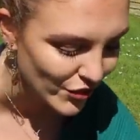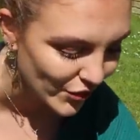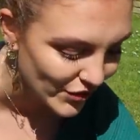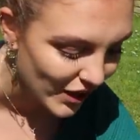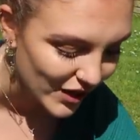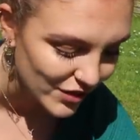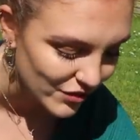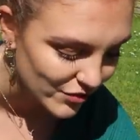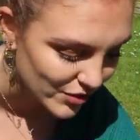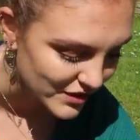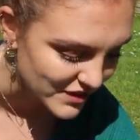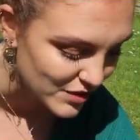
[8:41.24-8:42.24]
know that I love
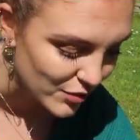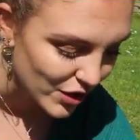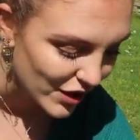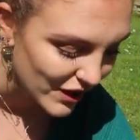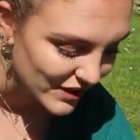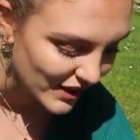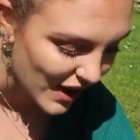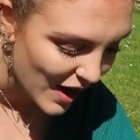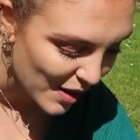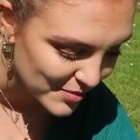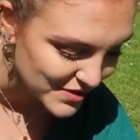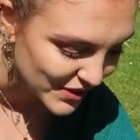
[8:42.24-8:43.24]
Walt Disney World.
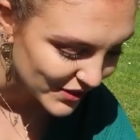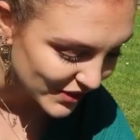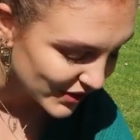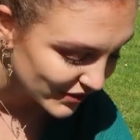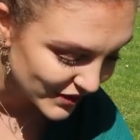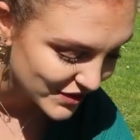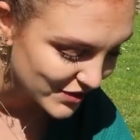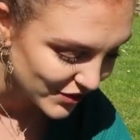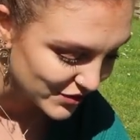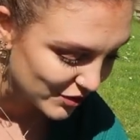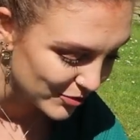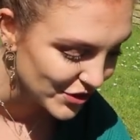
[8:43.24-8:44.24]
I absolutely love it
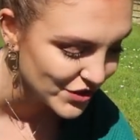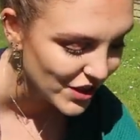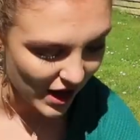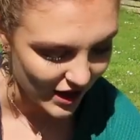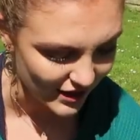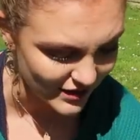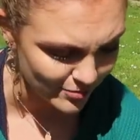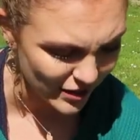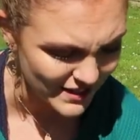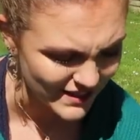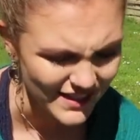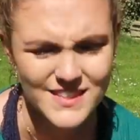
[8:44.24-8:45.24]
so much. And
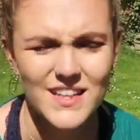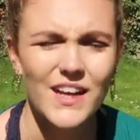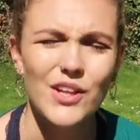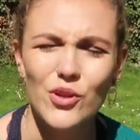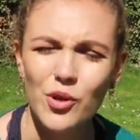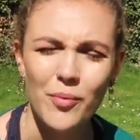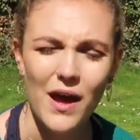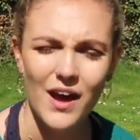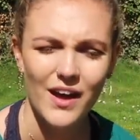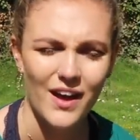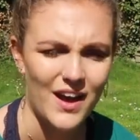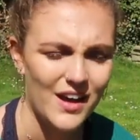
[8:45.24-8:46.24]
basically it's like a look
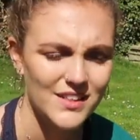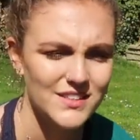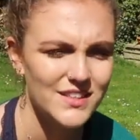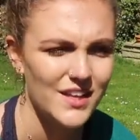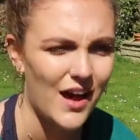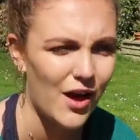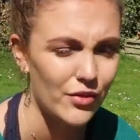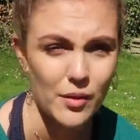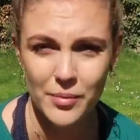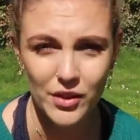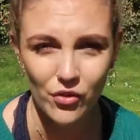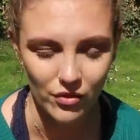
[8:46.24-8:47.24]
back at how they
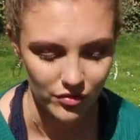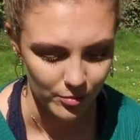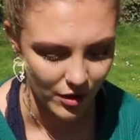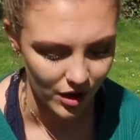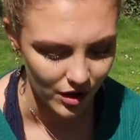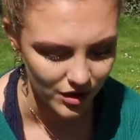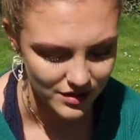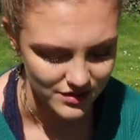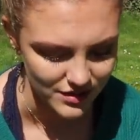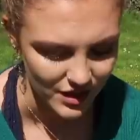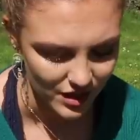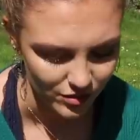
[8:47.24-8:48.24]
built all of the parks
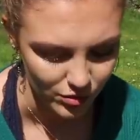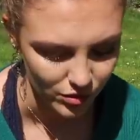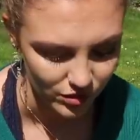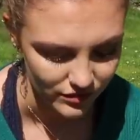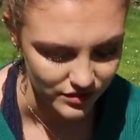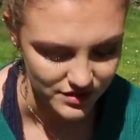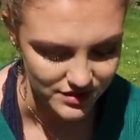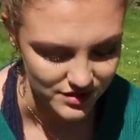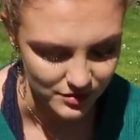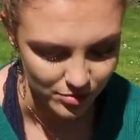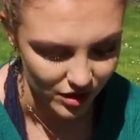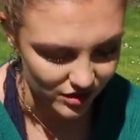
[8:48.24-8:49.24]
and how all of the
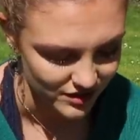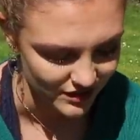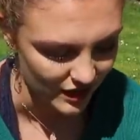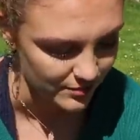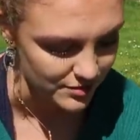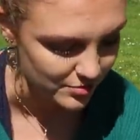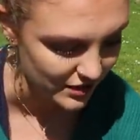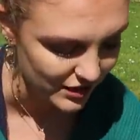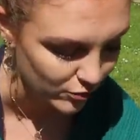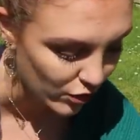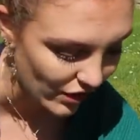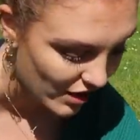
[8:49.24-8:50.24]
Disney parks came to
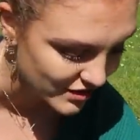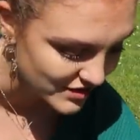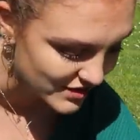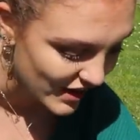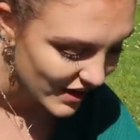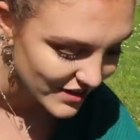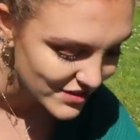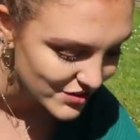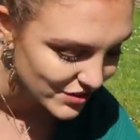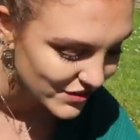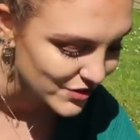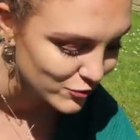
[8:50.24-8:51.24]
be what they are today and
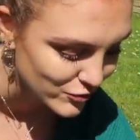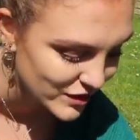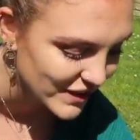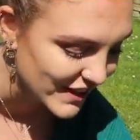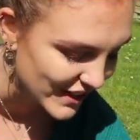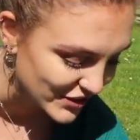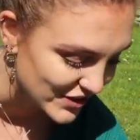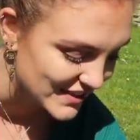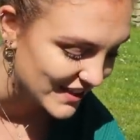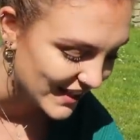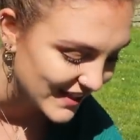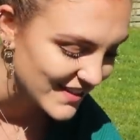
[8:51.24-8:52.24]
stuff. It's really
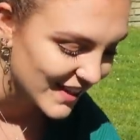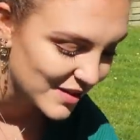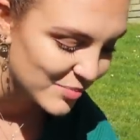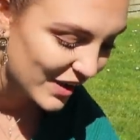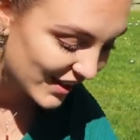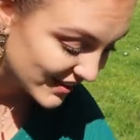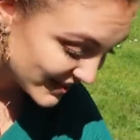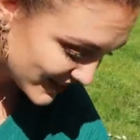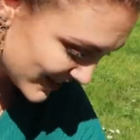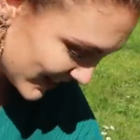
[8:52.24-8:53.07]
interesting. It's like a behind the